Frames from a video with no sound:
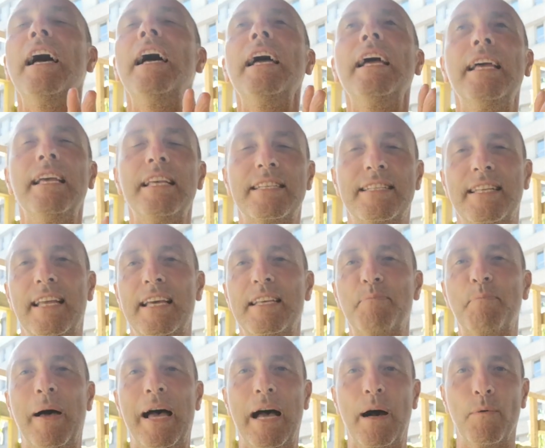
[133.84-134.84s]
it stays
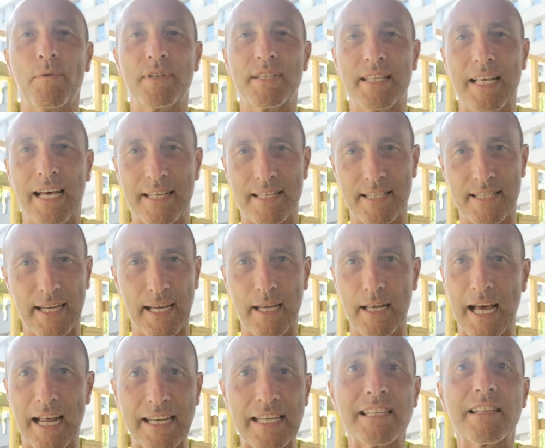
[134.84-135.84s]
pounds, that's it,
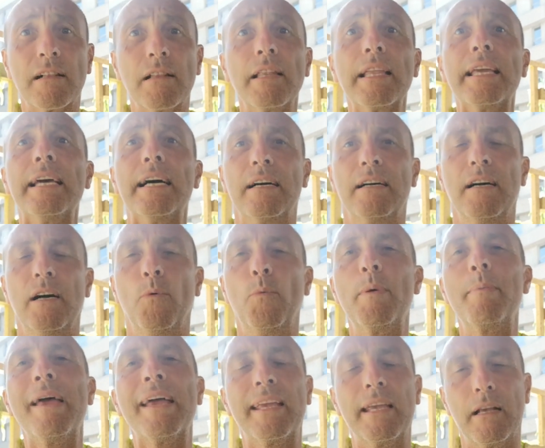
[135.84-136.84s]
and it's clear, we
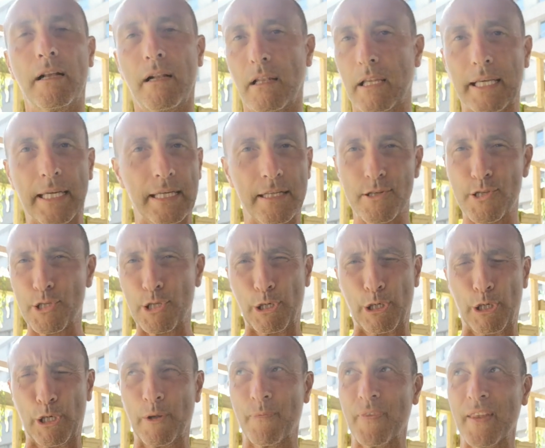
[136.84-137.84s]
make it clear.
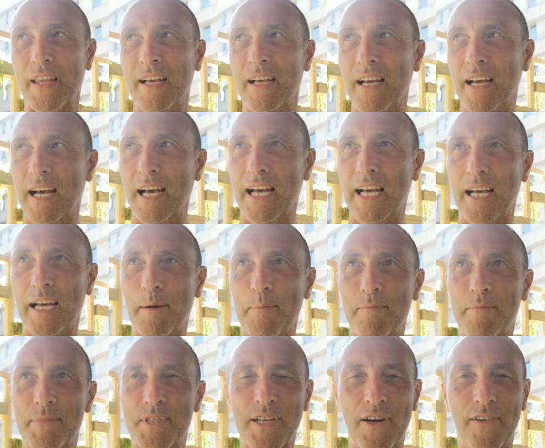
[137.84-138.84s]
So
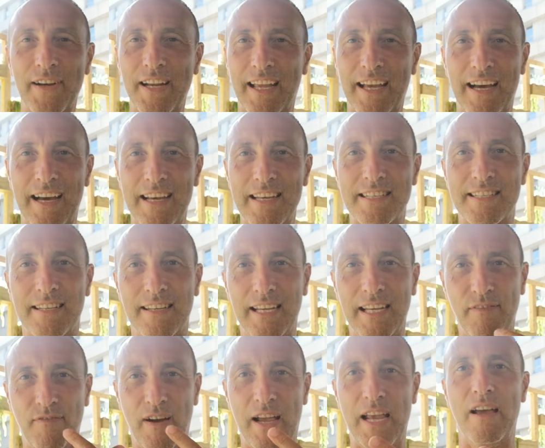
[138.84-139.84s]
um, sorry guys
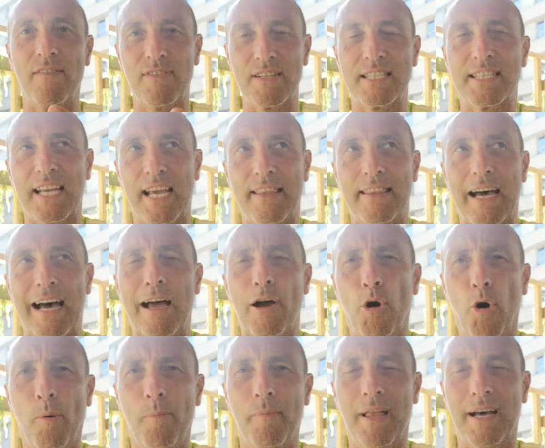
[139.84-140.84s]
if I ever say that, I
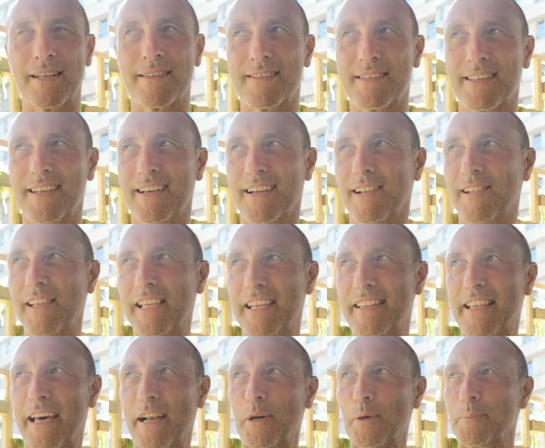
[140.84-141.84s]
hope that's uh,
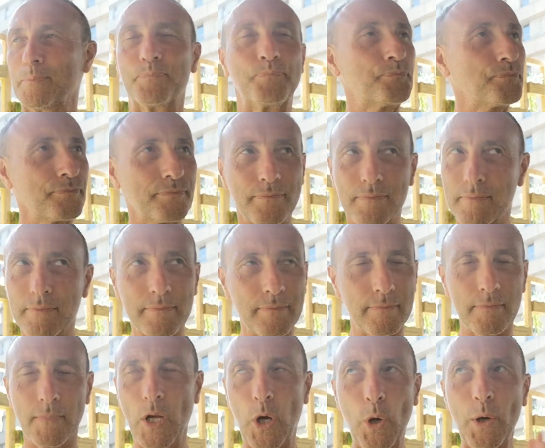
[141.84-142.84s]
cleared that up.
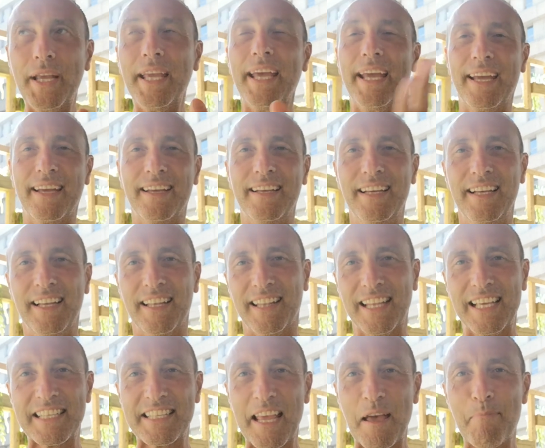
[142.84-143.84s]
Okay,
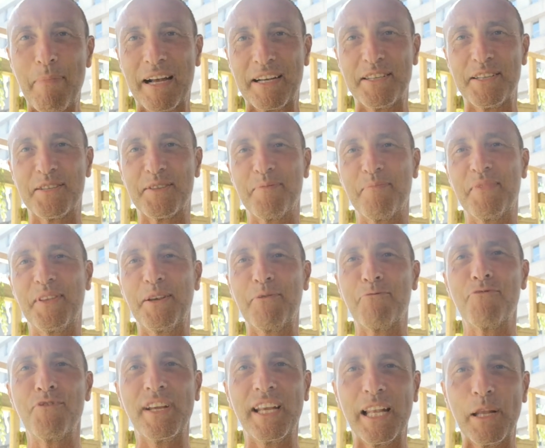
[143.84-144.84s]
let's get back to something
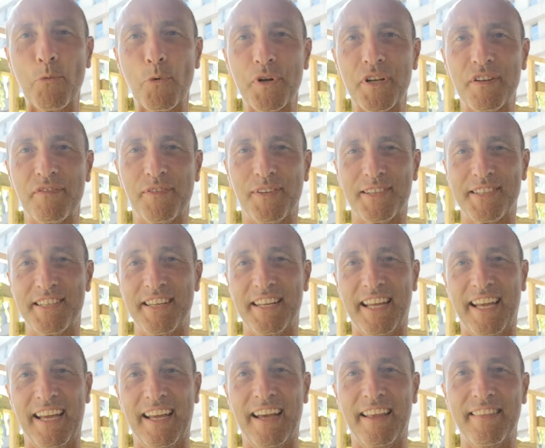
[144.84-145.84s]
really wonderful
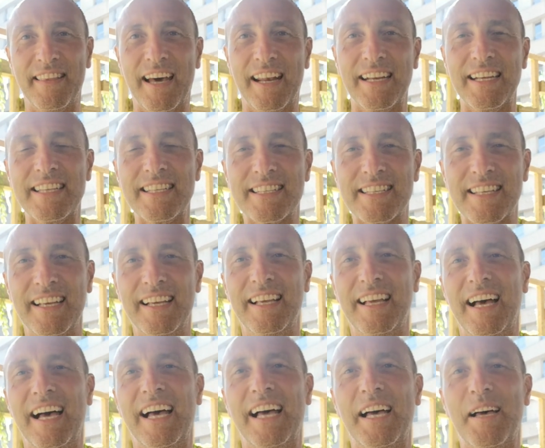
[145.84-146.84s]
today, and that is,
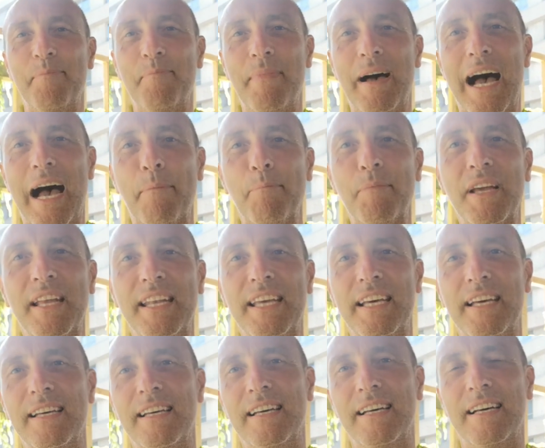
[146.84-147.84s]
um, I'm going
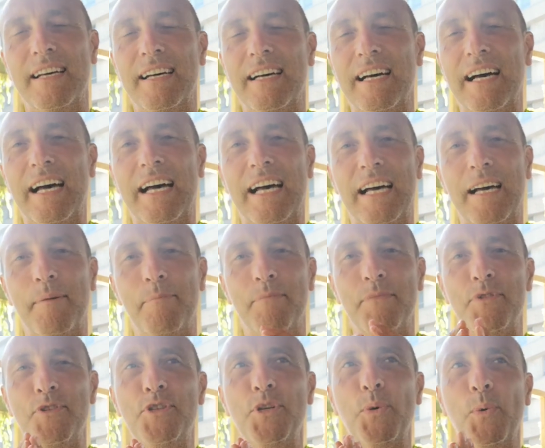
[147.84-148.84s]
to
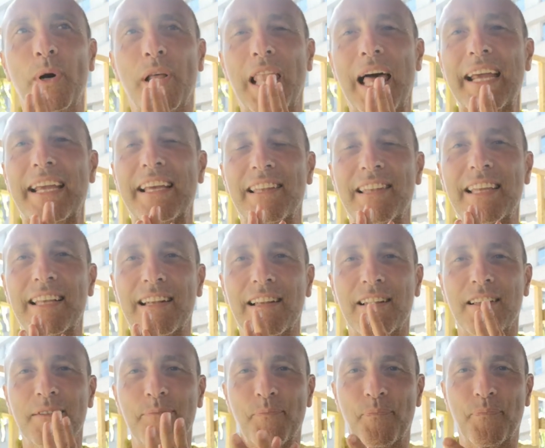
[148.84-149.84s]
um, do a, like a little,